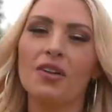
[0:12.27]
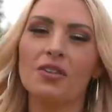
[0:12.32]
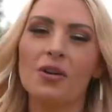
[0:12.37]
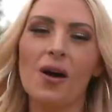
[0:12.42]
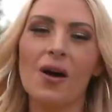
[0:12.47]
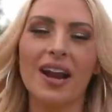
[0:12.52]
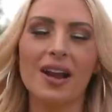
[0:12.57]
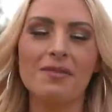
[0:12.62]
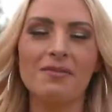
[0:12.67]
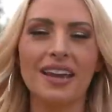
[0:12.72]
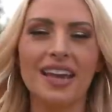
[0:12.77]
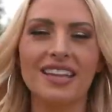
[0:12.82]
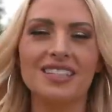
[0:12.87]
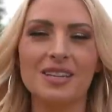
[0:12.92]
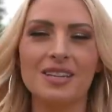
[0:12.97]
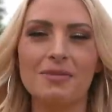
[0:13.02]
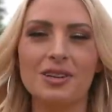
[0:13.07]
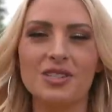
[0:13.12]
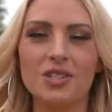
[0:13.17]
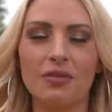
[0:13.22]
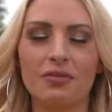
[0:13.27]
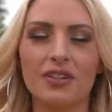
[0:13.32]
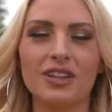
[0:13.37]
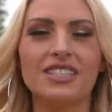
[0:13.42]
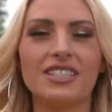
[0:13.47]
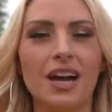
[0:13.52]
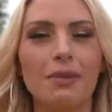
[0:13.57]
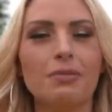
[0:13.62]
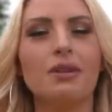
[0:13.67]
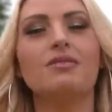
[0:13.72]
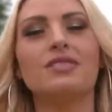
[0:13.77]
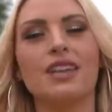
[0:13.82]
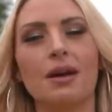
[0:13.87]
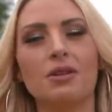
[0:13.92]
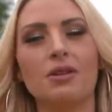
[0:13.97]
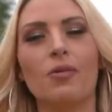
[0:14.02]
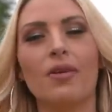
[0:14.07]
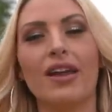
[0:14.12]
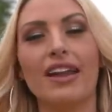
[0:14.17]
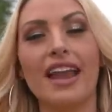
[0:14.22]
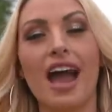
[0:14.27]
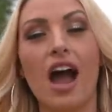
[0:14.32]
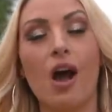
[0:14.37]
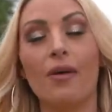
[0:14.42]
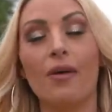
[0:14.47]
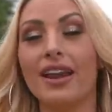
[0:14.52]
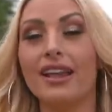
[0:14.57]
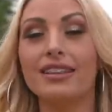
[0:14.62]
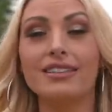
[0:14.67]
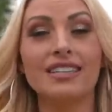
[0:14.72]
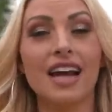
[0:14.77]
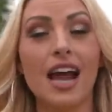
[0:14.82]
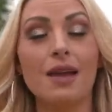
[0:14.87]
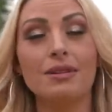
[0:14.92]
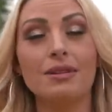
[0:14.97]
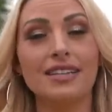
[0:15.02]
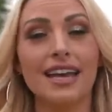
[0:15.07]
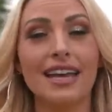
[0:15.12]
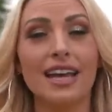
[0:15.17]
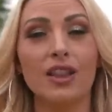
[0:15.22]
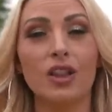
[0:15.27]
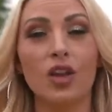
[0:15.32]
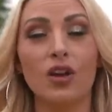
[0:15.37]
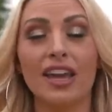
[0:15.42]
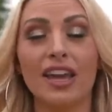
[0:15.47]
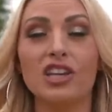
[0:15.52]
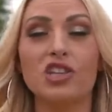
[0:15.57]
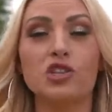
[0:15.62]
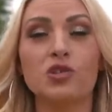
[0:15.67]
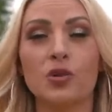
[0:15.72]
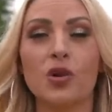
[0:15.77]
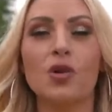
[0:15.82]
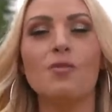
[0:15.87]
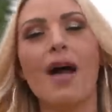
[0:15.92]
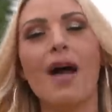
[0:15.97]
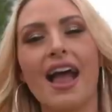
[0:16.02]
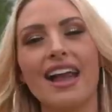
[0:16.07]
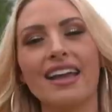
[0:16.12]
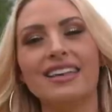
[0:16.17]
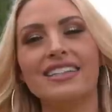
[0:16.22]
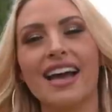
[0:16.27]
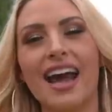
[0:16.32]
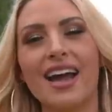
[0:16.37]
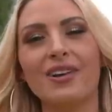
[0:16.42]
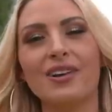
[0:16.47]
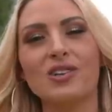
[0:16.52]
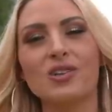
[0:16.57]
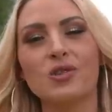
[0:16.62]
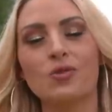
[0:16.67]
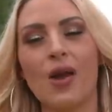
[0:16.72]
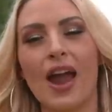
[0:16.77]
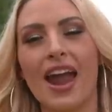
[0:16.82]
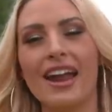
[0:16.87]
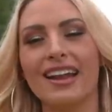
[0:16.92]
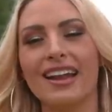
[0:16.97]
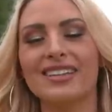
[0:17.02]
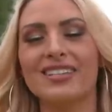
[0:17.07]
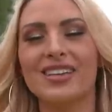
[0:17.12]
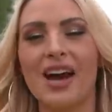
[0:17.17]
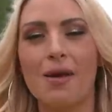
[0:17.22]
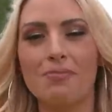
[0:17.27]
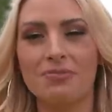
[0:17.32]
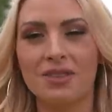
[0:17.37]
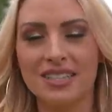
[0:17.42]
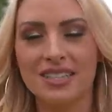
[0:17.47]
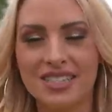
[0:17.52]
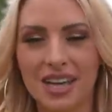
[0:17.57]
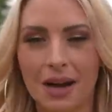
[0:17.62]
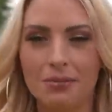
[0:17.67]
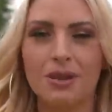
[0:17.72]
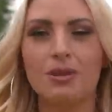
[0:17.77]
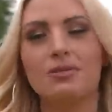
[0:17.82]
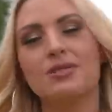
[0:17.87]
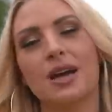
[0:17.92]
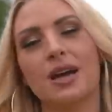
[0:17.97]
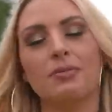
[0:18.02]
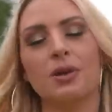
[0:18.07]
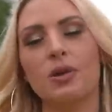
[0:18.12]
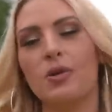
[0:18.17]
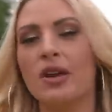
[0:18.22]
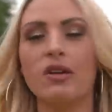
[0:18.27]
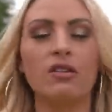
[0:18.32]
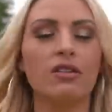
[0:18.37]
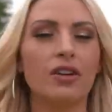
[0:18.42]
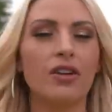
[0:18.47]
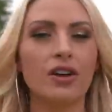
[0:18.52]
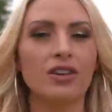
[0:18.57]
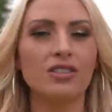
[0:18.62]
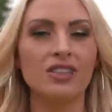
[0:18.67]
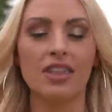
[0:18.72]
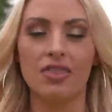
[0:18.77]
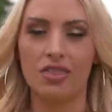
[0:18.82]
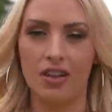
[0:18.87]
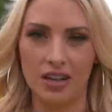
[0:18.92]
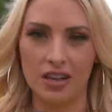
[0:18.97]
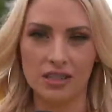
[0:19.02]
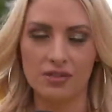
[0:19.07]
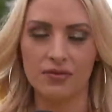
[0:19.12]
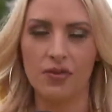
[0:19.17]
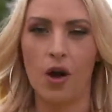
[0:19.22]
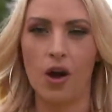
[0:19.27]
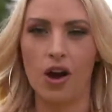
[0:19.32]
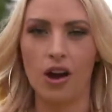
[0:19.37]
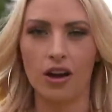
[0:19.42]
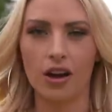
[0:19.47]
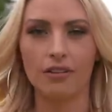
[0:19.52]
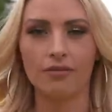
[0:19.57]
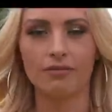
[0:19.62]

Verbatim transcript: everyone, I'm McKenzie Mitchell for WWE Now, and it's time to take a look at Drew McIntyre's reign atop the WWE Universe thus far.